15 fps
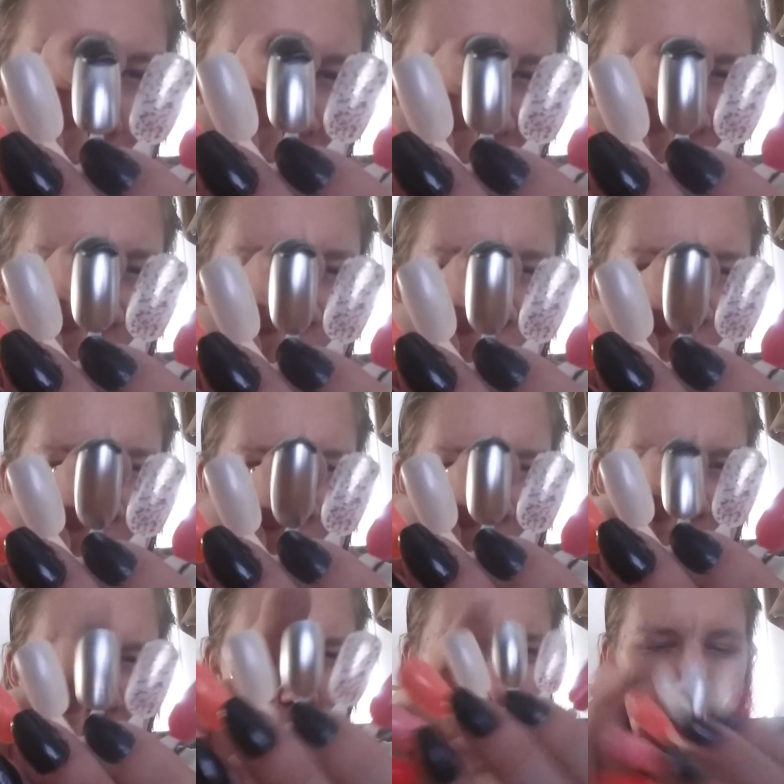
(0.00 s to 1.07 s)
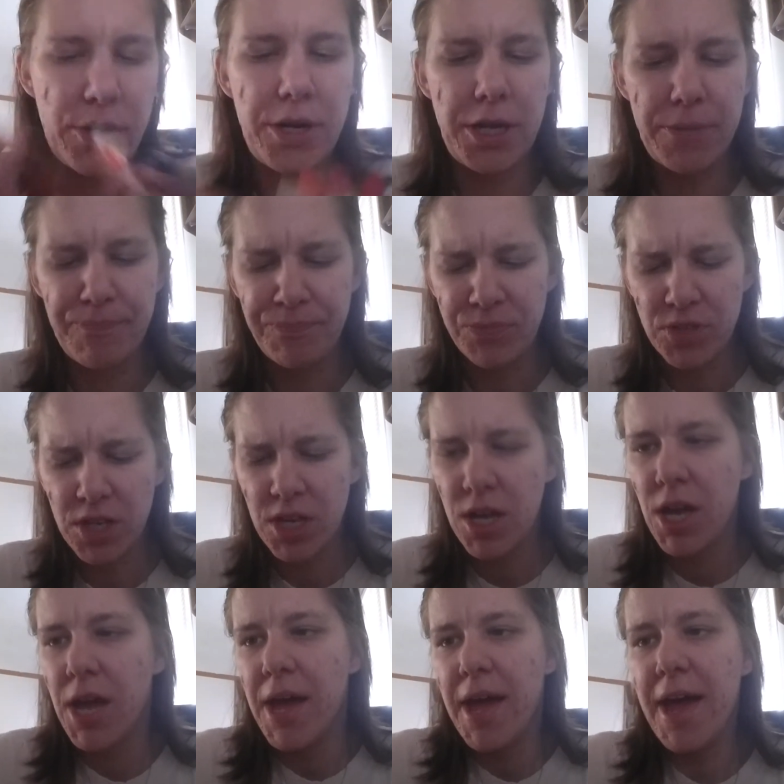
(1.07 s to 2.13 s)
But it's very pretty.
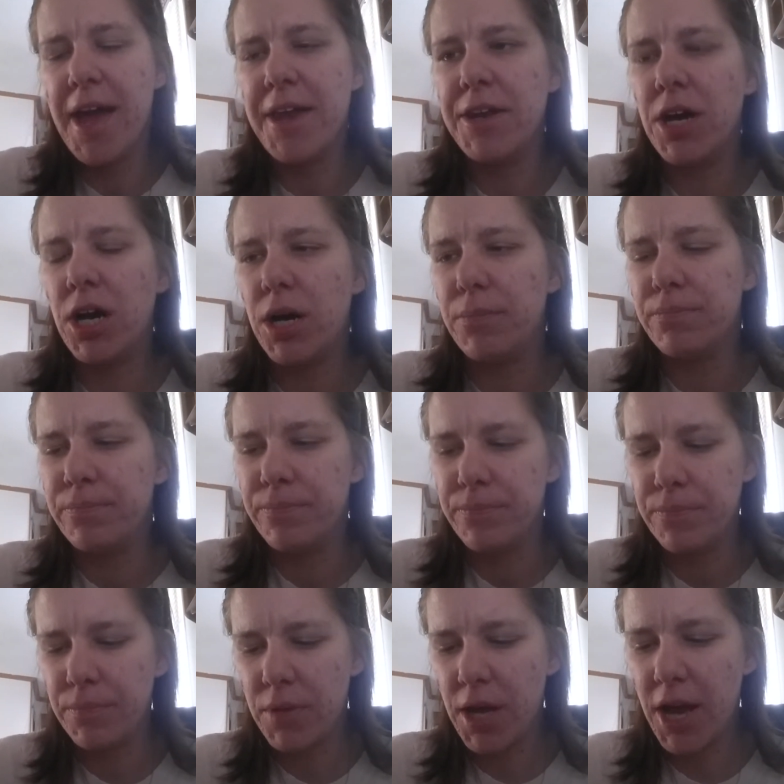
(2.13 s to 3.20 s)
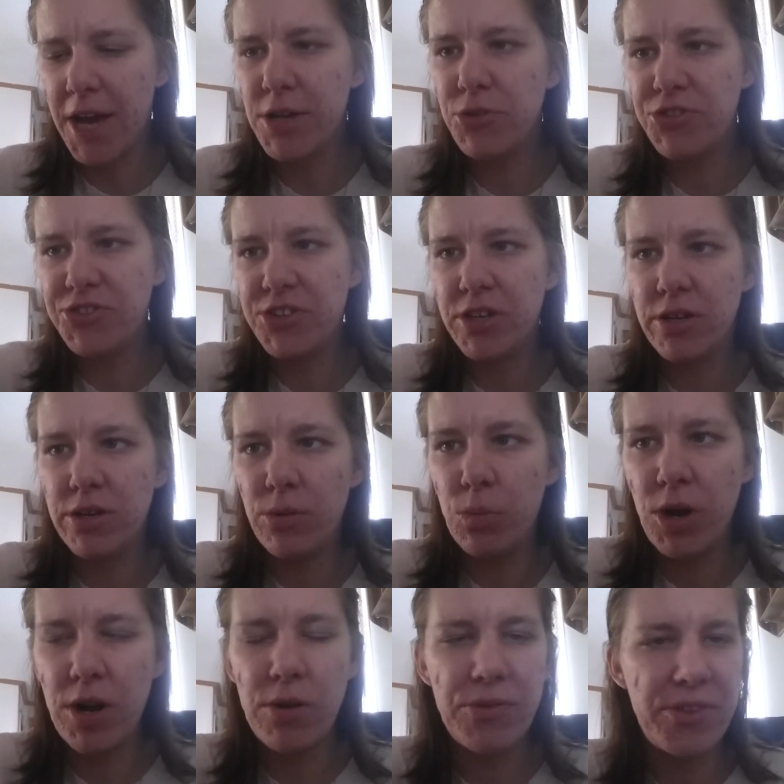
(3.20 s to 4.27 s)
And um, I used to
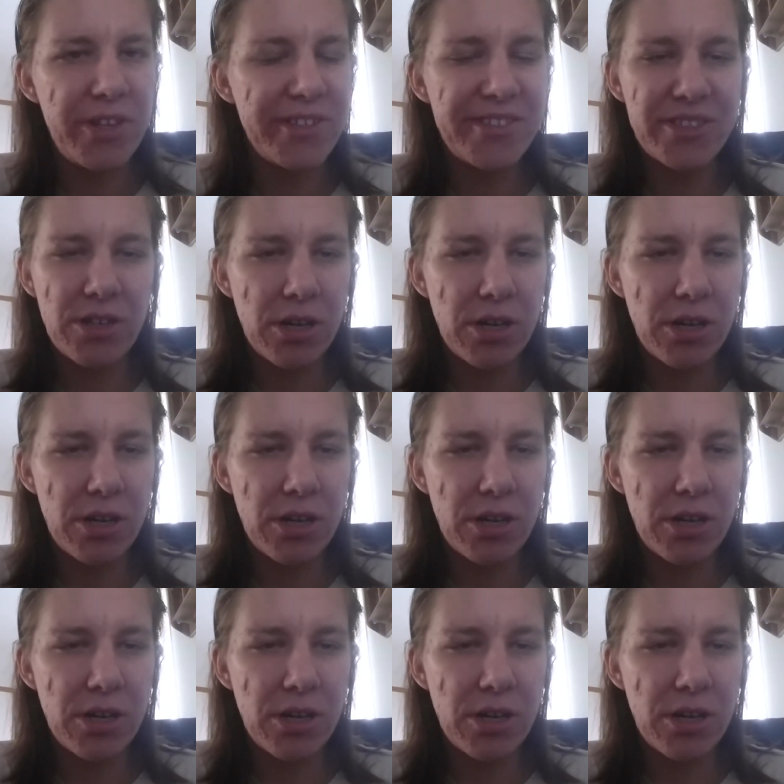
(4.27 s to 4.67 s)
wear this